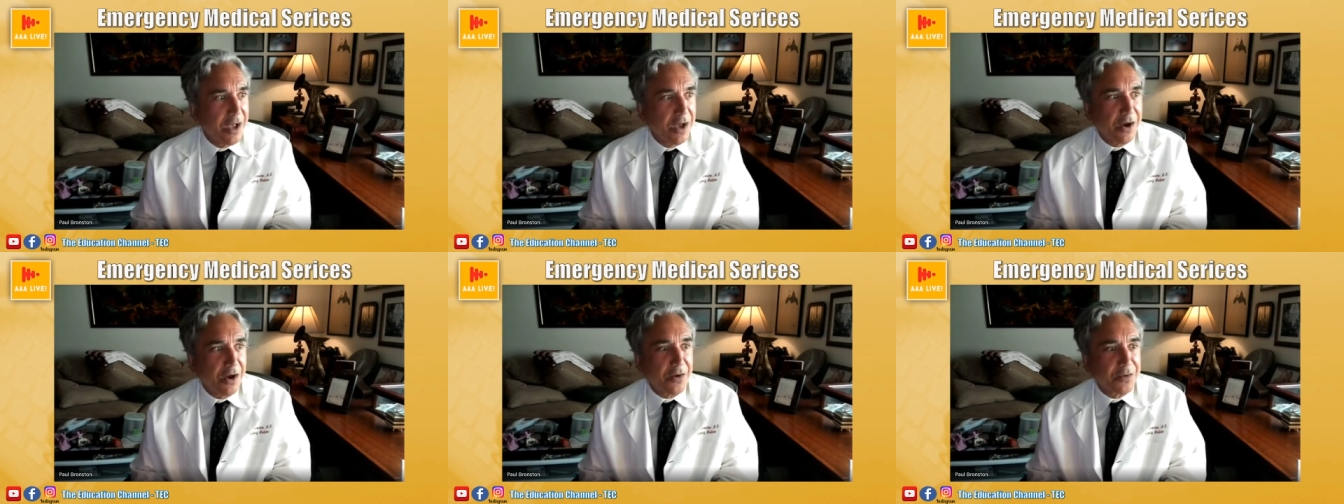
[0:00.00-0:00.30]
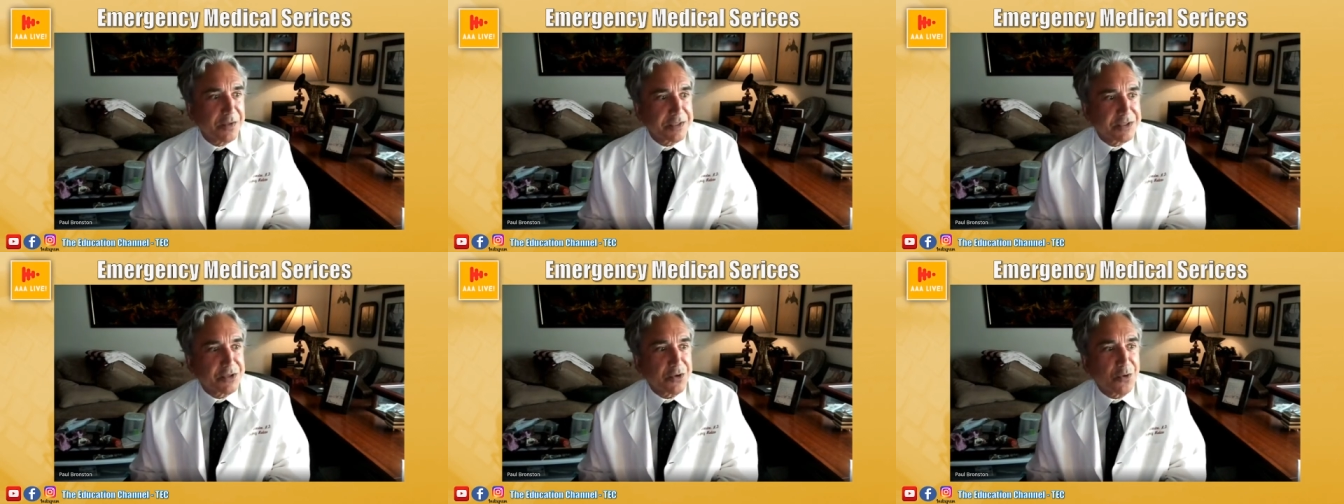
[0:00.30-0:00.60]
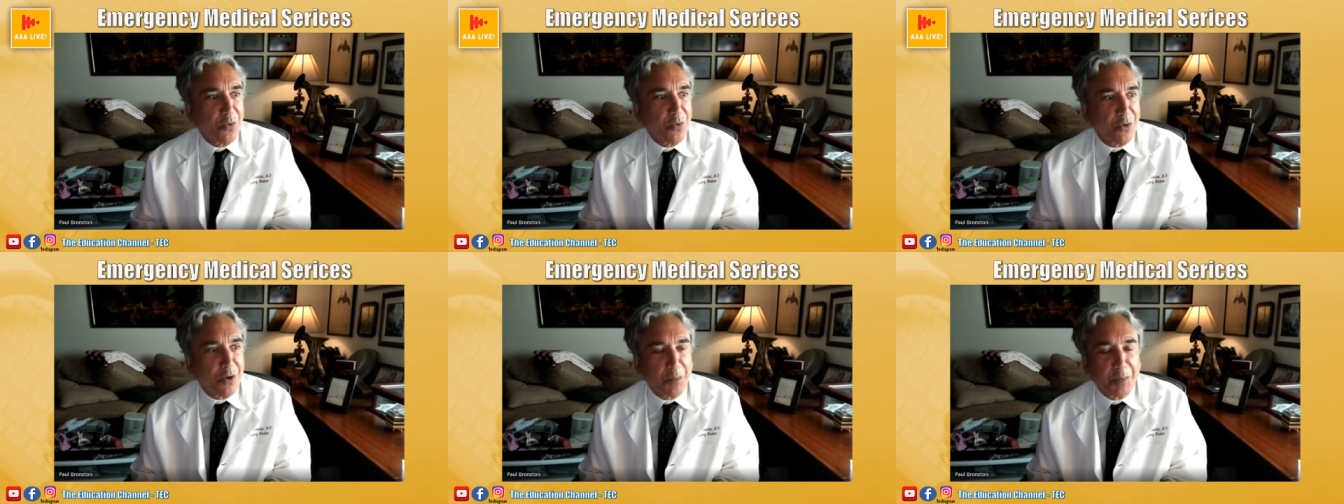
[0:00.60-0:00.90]
Oh, this is a
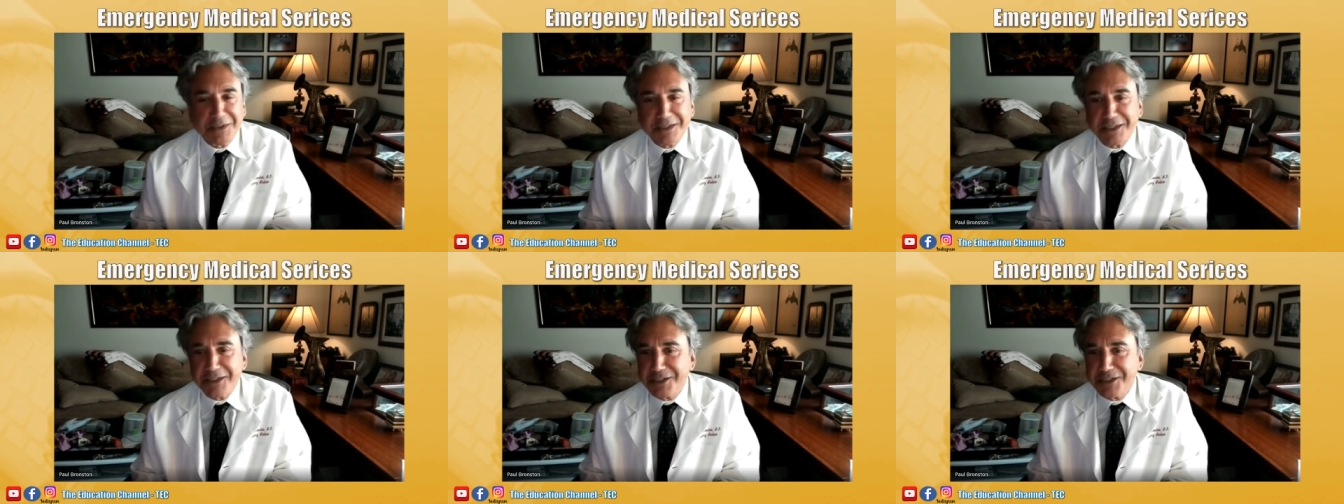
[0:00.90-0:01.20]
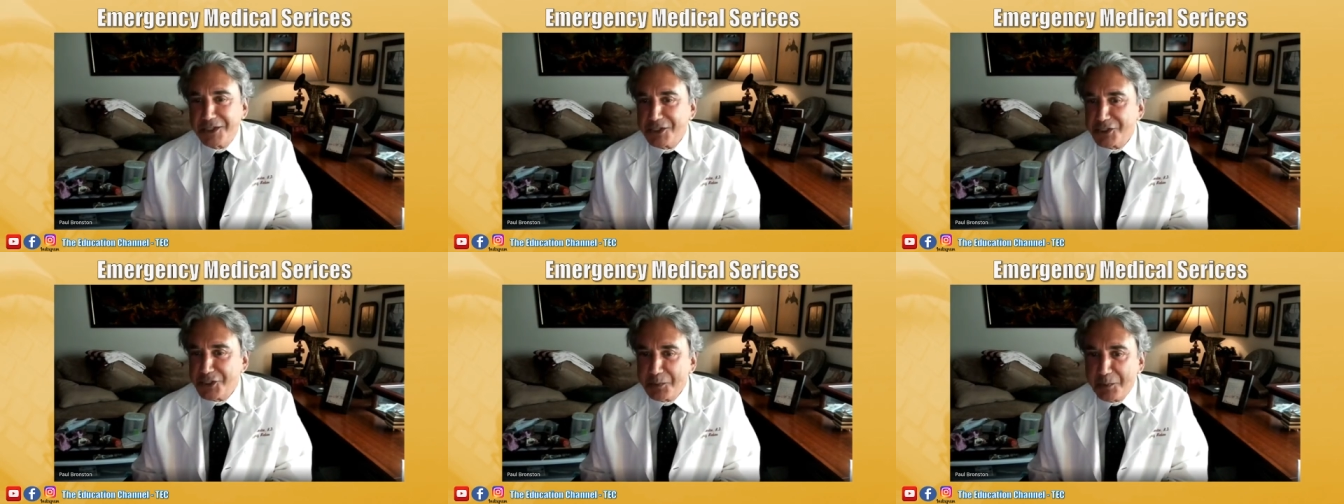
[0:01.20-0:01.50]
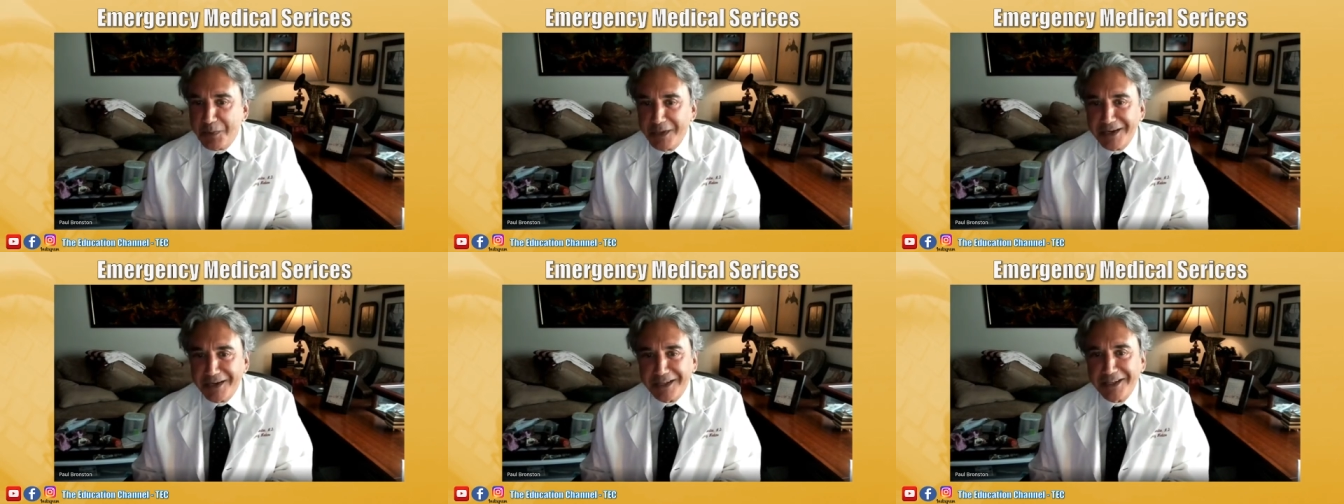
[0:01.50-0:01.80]
horrible decision
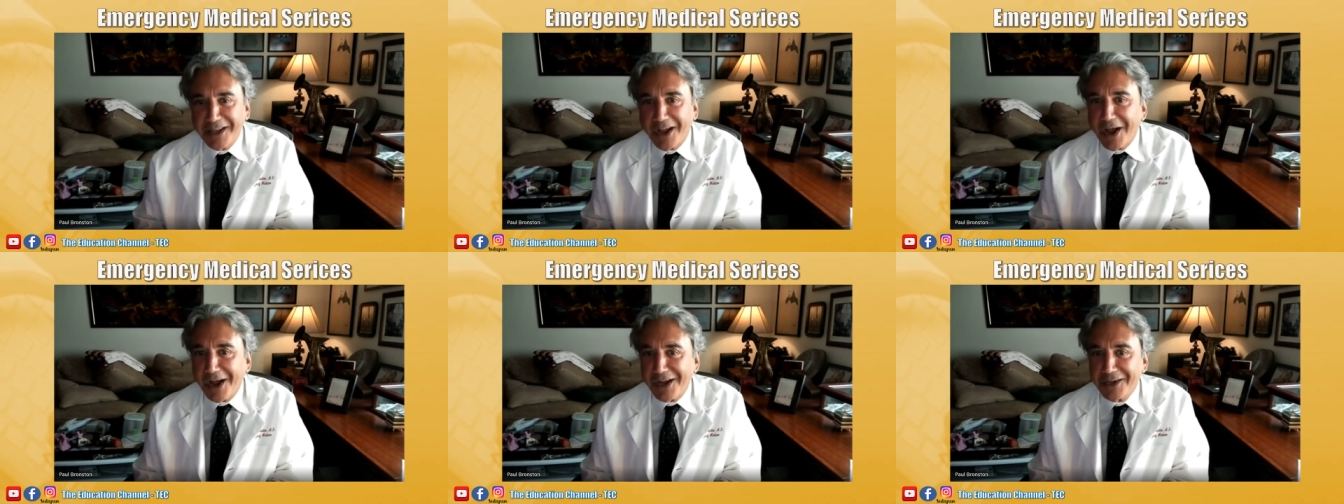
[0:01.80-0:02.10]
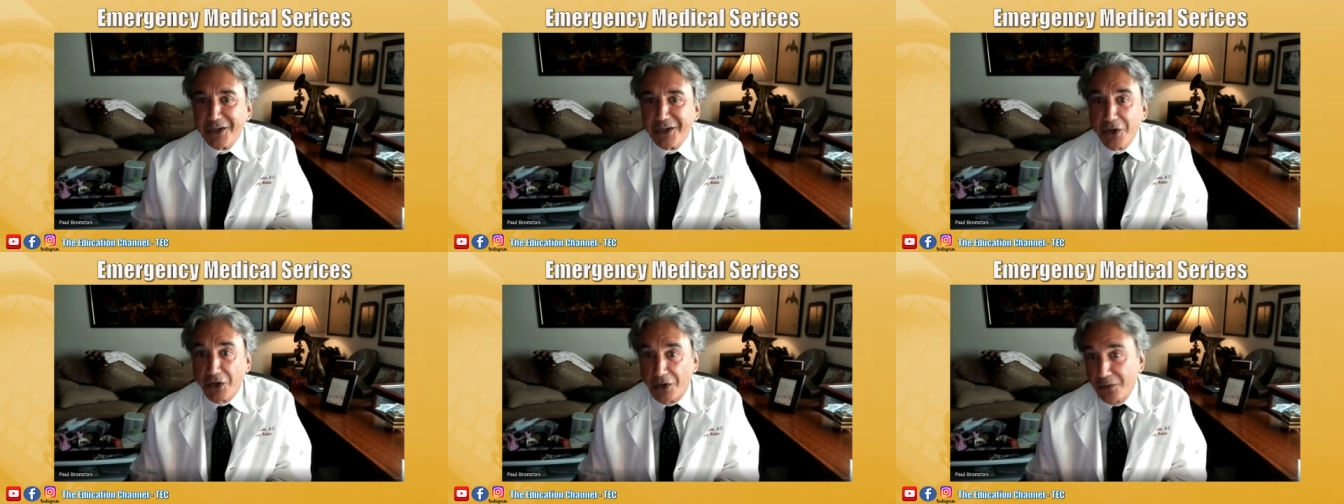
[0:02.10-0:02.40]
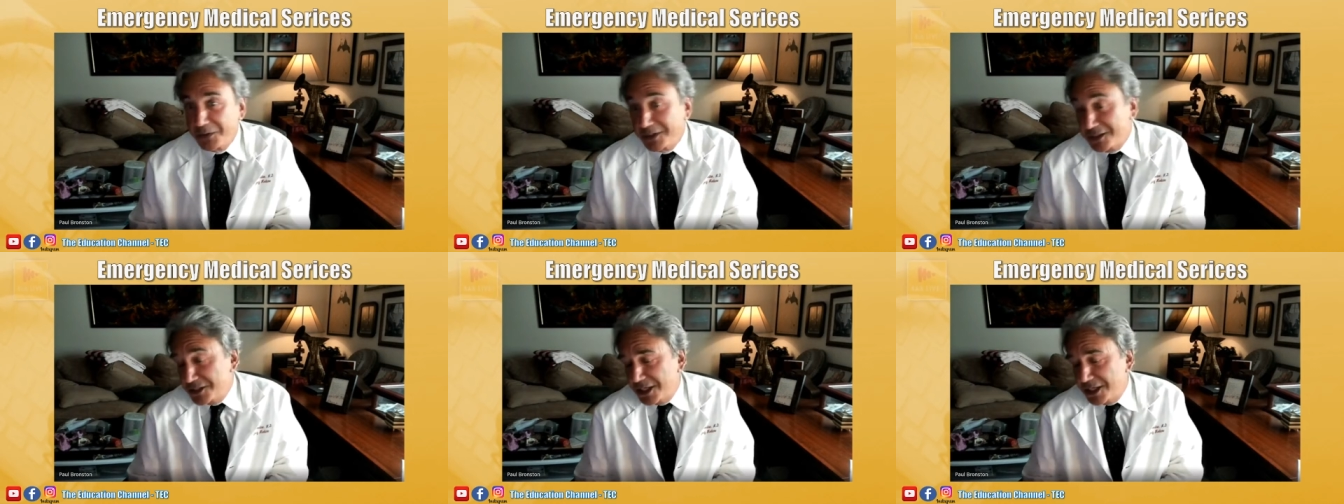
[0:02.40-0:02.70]
being a doctor, you know,
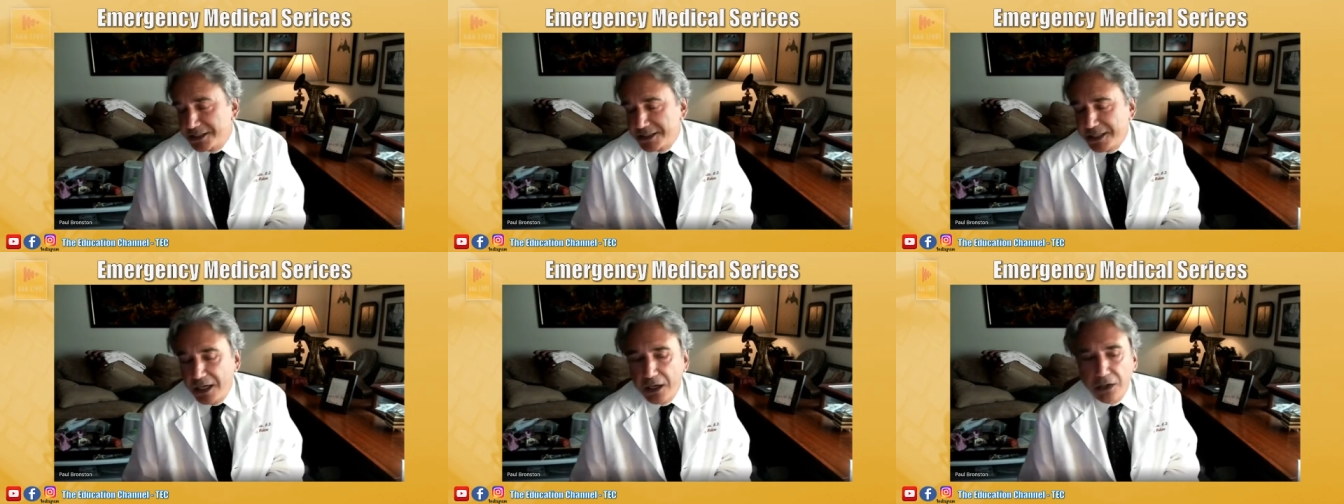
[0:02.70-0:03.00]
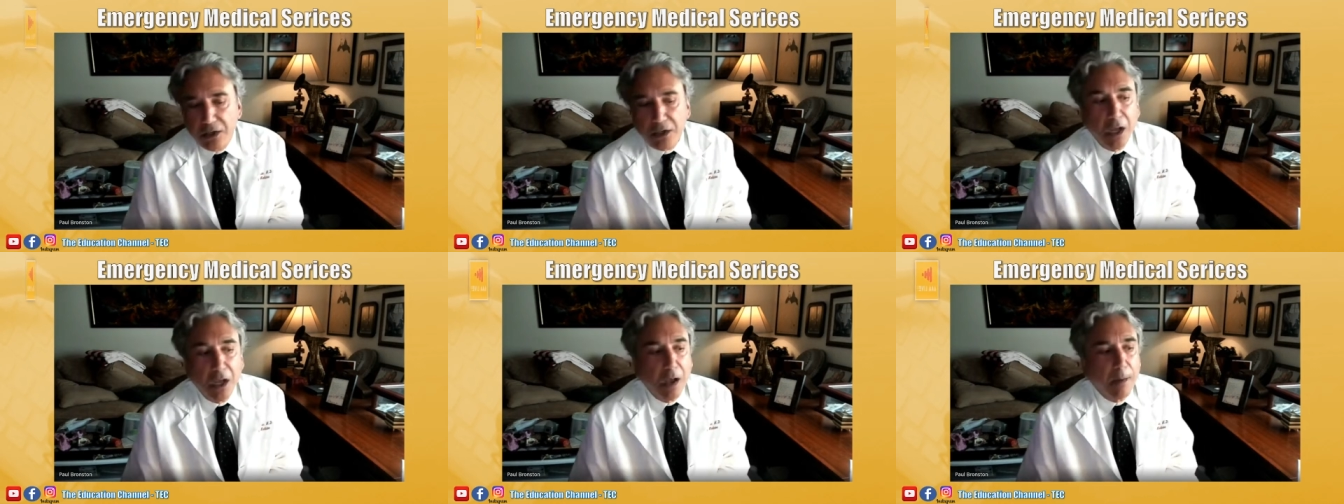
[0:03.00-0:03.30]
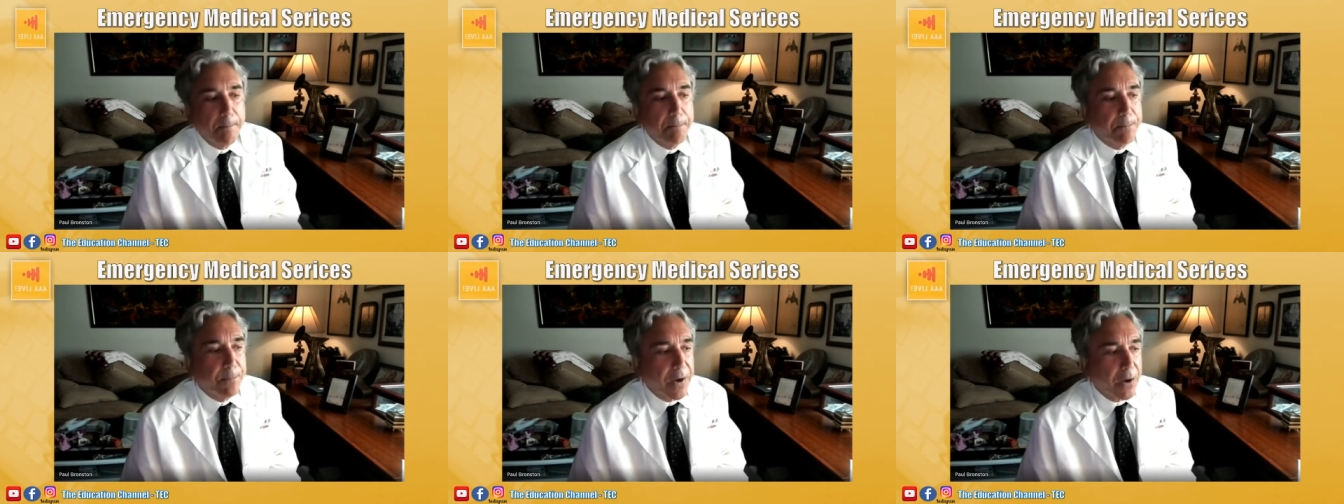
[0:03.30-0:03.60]
because you get scared.
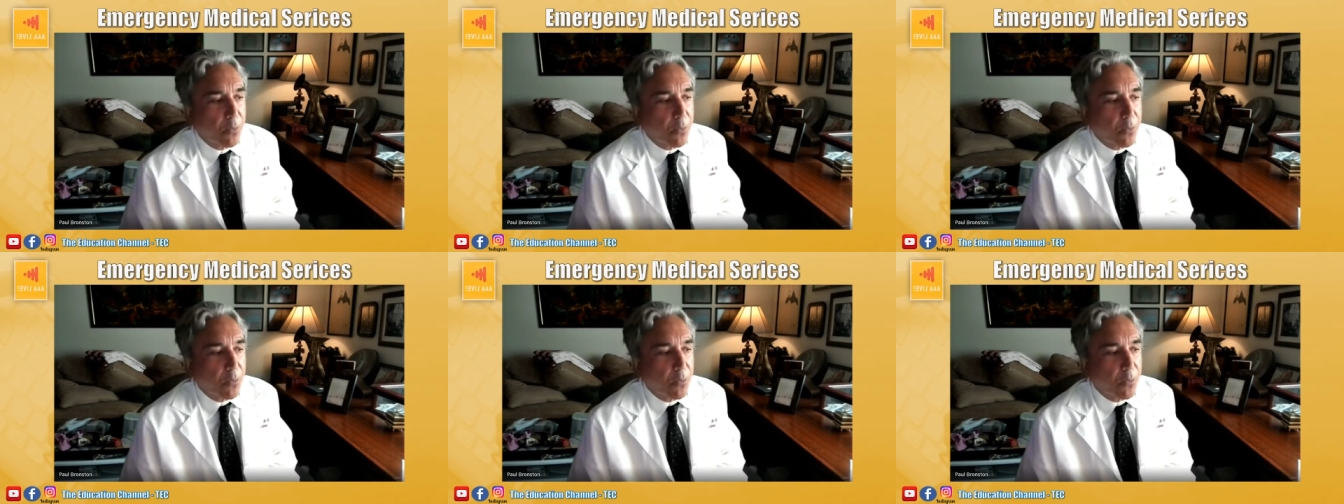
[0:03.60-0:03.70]
But